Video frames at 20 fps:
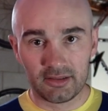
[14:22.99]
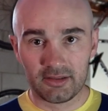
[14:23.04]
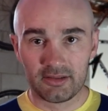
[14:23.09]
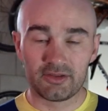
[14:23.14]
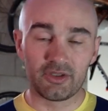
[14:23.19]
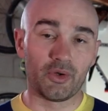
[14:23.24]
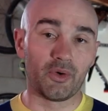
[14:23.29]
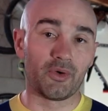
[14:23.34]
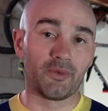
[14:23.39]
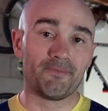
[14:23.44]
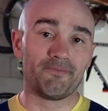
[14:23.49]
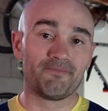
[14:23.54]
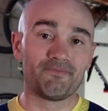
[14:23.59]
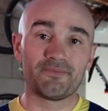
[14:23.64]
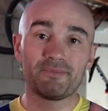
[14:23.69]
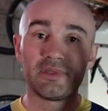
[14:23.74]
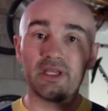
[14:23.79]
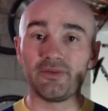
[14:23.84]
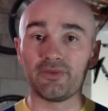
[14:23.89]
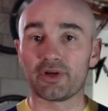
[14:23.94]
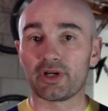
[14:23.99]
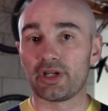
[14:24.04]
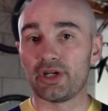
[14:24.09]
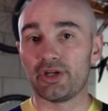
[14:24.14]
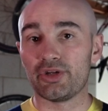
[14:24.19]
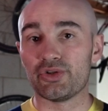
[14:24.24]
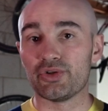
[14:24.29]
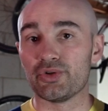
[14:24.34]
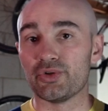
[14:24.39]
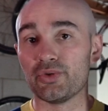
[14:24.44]
So if you're
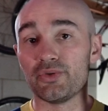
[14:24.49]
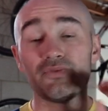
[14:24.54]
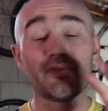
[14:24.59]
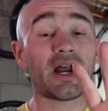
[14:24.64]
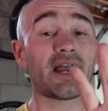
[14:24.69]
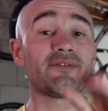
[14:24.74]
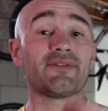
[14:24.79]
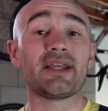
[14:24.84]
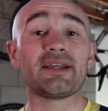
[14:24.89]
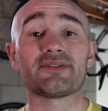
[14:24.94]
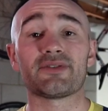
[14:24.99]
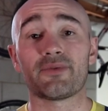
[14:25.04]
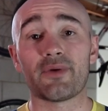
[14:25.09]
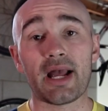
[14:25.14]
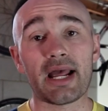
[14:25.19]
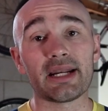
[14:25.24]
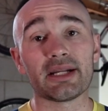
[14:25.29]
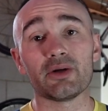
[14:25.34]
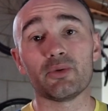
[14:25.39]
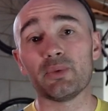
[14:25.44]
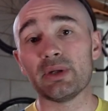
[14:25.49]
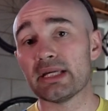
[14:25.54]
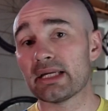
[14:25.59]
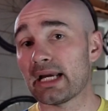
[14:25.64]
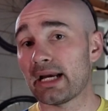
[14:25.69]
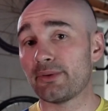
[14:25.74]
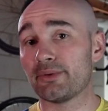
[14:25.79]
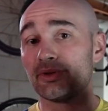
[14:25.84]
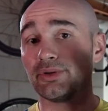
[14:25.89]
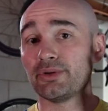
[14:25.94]
gonna do five days of riding a week,
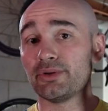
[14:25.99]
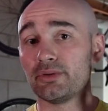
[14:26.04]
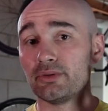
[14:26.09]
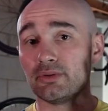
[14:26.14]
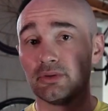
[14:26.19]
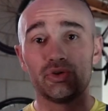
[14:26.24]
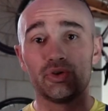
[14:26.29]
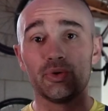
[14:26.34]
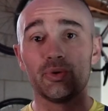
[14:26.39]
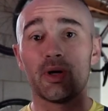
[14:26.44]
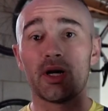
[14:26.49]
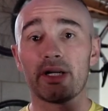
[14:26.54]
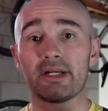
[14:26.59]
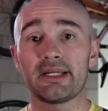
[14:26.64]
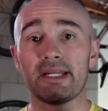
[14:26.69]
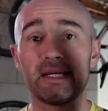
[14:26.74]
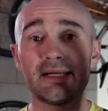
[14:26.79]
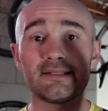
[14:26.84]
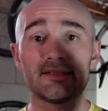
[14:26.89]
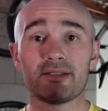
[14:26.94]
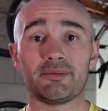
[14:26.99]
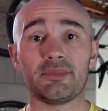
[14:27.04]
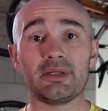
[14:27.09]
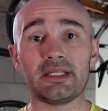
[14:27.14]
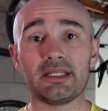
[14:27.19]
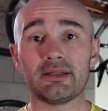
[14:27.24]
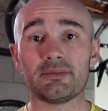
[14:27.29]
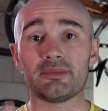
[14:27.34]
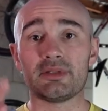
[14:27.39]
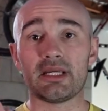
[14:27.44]
I would do two hard days, a
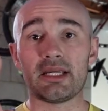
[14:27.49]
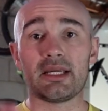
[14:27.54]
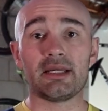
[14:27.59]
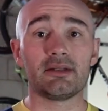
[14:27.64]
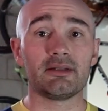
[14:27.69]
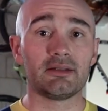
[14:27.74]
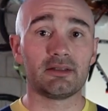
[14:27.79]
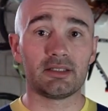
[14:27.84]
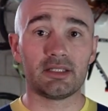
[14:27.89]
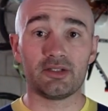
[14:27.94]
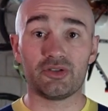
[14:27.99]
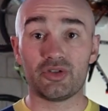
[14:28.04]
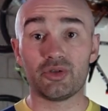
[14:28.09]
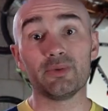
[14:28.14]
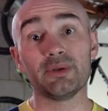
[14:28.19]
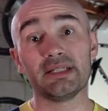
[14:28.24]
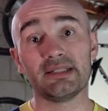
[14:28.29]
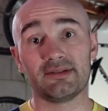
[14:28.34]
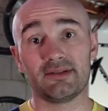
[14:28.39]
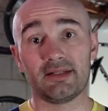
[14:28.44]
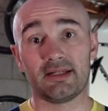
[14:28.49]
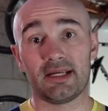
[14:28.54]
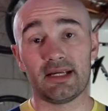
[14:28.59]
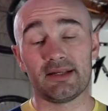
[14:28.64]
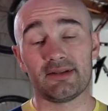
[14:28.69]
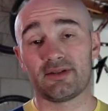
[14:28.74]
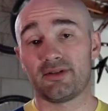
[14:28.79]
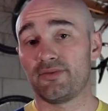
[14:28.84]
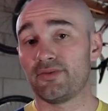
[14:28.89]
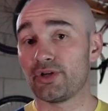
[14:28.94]
medium day, and two easy
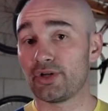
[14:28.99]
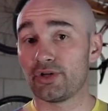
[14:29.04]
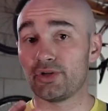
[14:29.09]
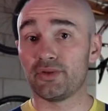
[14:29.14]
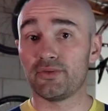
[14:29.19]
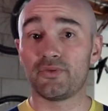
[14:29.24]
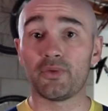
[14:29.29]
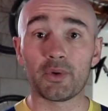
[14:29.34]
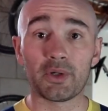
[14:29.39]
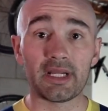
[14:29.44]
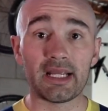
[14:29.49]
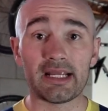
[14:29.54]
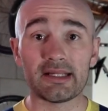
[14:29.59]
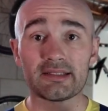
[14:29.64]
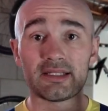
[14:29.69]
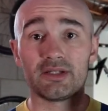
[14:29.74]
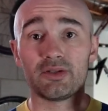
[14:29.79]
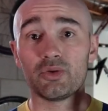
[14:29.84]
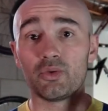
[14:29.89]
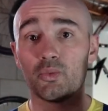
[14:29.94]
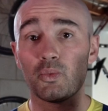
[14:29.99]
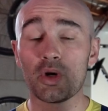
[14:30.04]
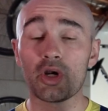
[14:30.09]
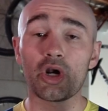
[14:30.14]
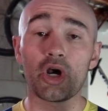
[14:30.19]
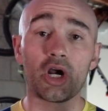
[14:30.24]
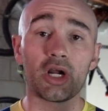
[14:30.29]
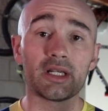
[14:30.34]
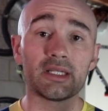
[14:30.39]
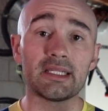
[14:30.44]
days. If you're gonna do four days, I'd do one
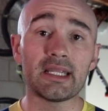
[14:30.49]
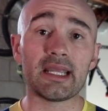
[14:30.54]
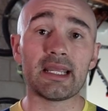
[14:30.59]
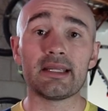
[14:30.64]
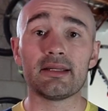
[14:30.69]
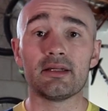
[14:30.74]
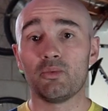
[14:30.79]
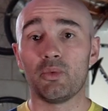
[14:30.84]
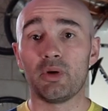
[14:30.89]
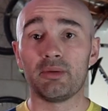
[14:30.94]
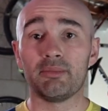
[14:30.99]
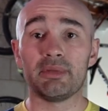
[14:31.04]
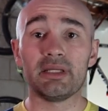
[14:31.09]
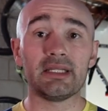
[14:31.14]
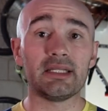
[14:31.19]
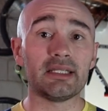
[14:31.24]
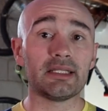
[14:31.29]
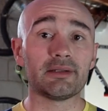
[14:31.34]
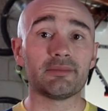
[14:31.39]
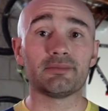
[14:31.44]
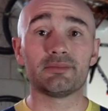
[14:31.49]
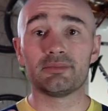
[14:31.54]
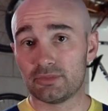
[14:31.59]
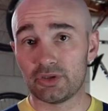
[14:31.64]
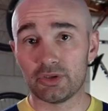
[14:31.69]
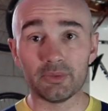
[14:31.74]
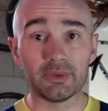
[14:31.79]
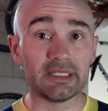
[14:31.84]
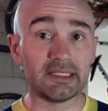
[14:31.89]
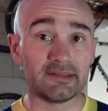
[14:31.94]
hard day, one medium,
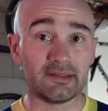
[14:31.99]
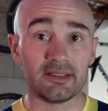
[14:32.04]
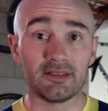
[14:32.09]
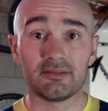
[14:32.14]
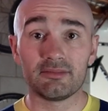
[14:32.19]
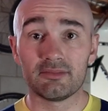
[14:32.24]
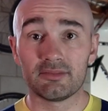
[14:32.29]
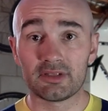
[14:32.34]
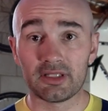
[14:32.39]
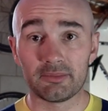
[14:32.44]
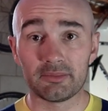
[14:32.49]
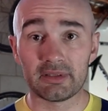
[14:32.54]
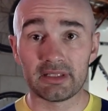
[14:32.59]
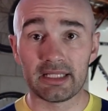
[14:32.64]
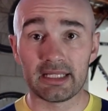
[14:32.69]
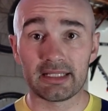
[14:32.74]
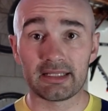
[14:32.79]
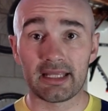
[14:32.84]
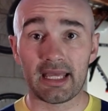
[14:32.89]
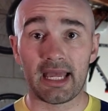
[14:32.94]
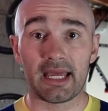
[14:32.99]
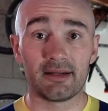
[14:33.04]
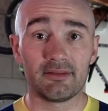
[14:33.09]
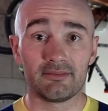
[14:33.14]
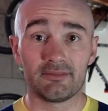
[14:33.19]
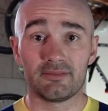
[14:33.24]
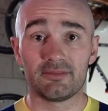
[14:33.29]
two easy, something like that.